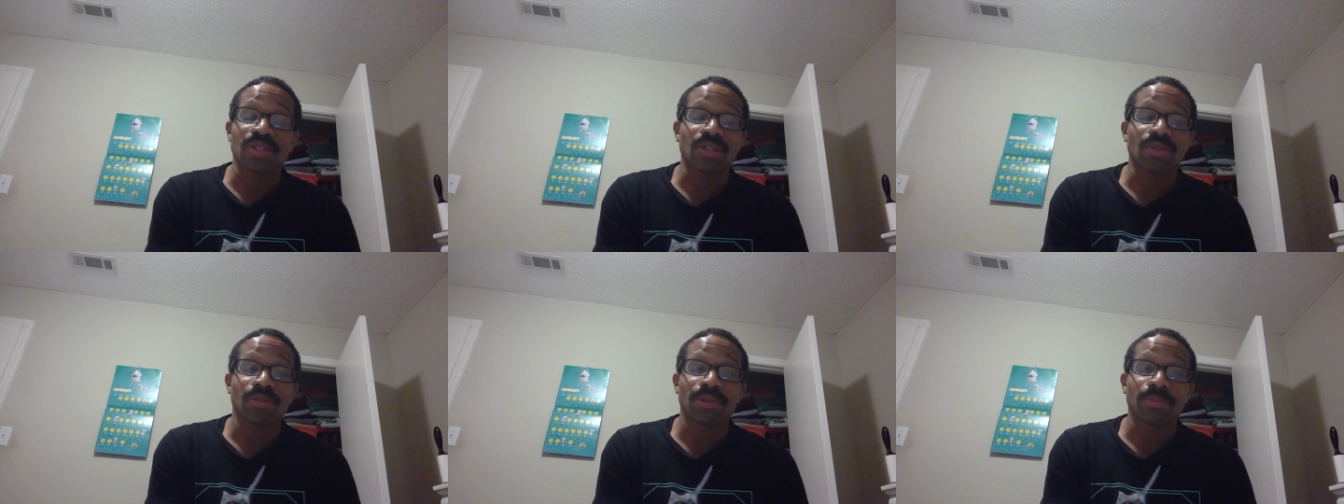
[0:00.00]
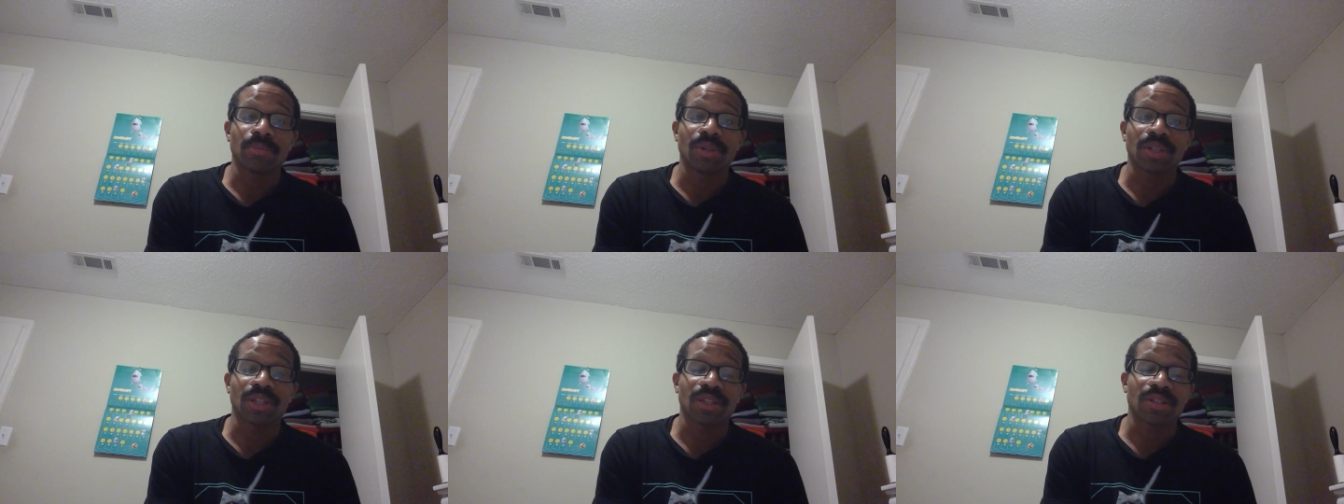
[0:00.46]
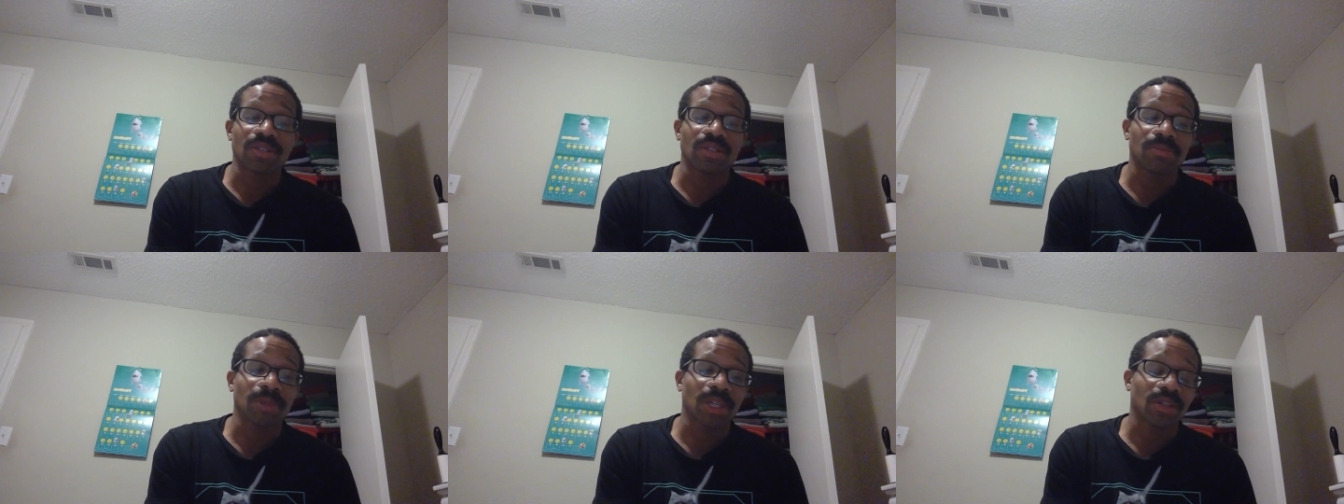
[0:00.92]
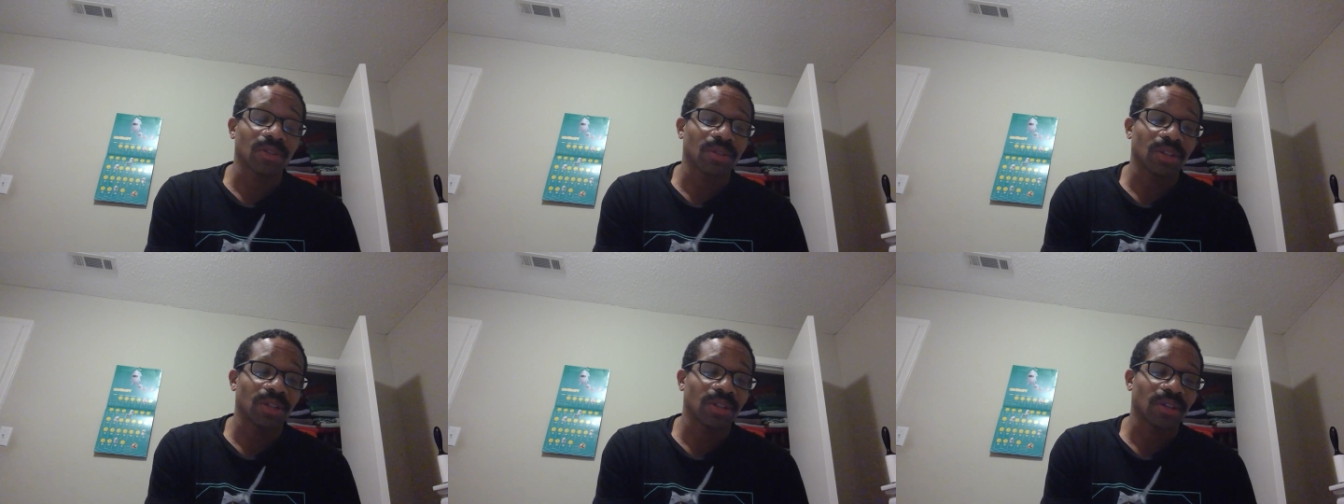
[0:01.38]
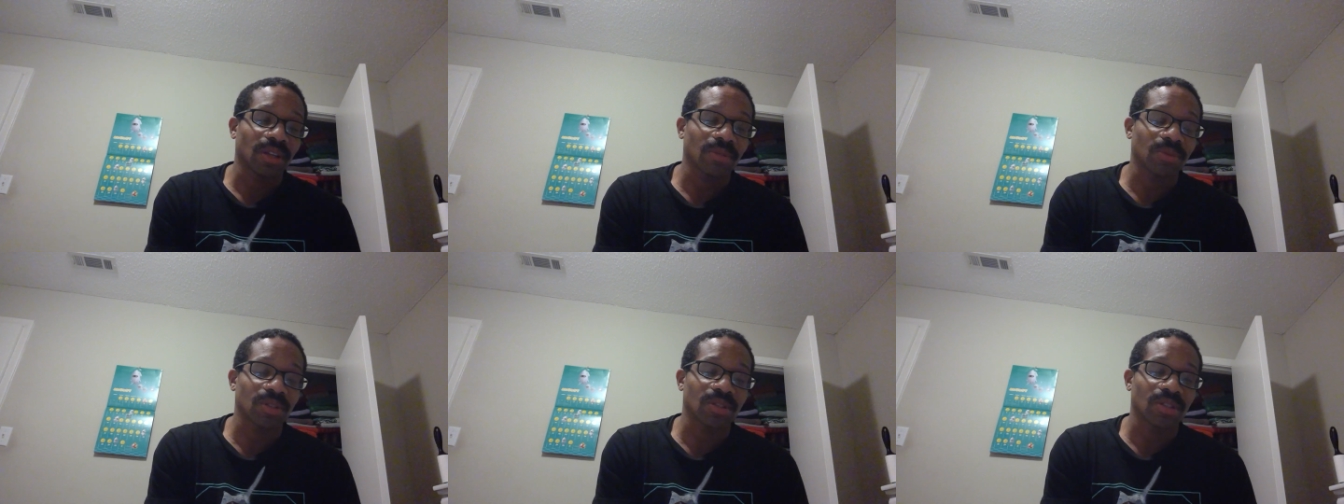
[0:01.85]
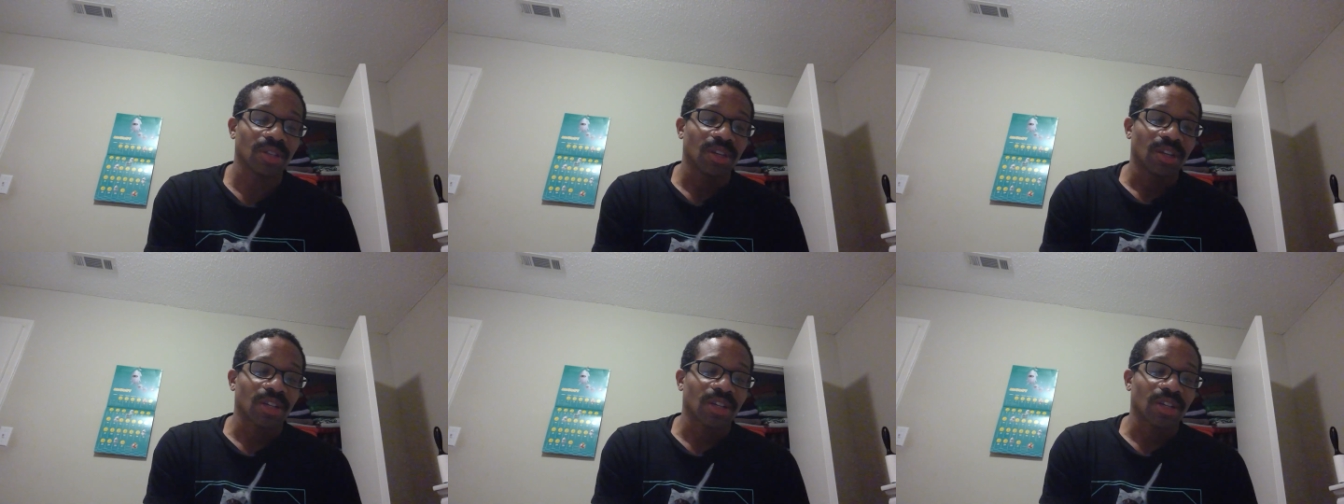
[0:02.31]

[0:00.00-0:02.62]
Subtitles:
They throwing the book at this man, and I just